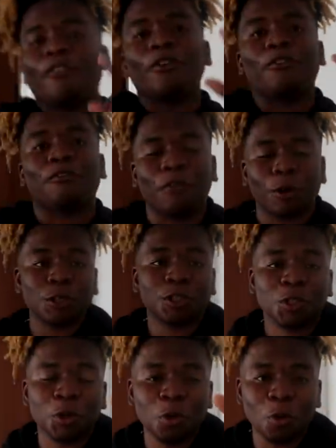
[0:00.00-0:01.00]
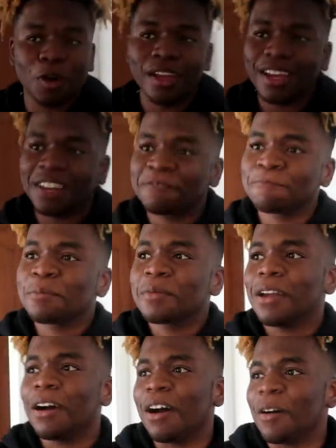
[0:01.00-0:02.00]
ever first to win.
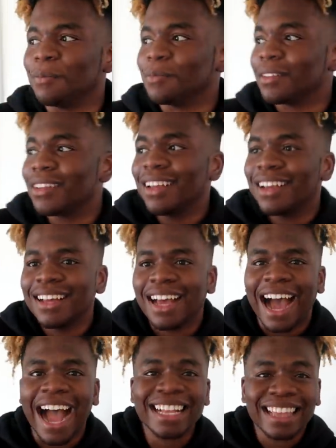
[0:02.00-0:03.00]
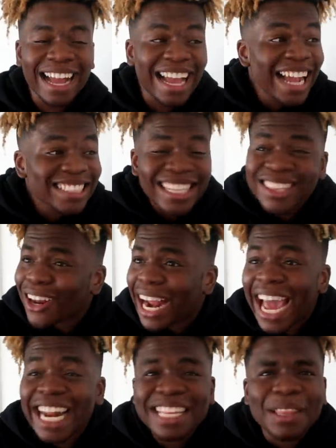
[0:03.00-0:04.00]
Um, I, I actually
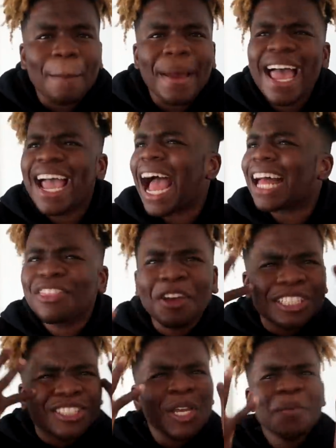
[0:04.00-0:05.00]
thought I had it in the bag. I thought